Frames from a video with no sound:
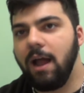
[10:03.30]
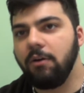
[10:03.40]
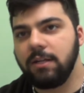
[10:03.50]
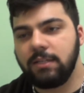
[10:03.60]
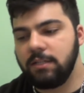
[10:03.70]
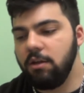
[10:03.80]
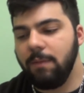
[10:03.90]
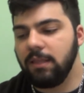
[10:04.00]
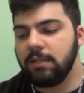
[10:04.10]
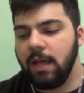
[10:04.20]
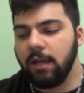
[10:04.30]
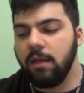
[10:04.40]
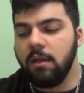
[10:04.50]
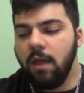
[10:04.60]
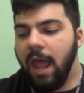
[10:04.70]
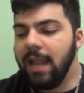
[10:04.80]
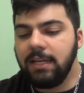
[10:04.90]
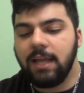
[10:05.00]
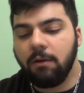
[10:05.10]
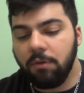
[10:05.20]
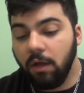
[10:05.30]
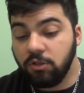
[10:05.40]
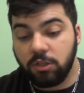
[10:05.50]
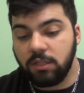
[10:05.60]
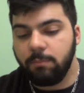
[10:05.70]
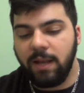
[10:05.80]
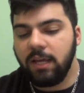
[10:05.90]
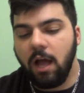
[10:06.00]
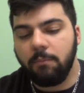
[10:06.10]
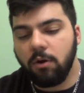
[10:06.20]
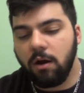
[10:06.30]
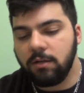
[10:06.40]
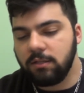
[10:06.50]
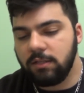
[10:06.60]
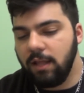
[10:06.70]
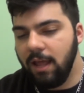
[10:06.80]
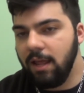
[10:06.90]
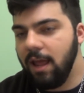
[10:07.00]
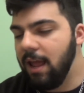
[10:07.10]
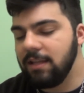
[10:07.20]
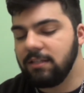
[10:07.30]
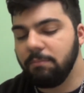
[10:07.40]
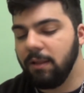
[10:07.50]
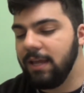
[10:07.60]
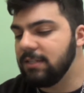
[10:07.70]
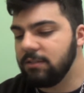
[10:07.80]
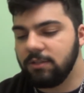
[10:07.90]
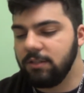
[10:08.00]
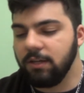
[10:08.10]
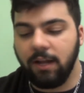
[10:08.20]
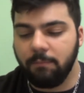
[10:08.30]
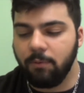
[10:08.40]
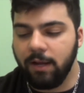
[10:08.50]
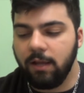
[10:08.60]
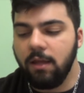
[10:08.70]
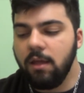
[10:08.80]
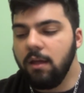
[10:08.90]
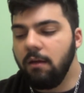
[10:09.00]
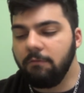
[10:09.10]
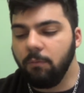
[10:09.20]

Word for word: matter how consistent you make the deck. Any deck with just as many combo cards as, as it plays is just, you're going to brick uh-huh.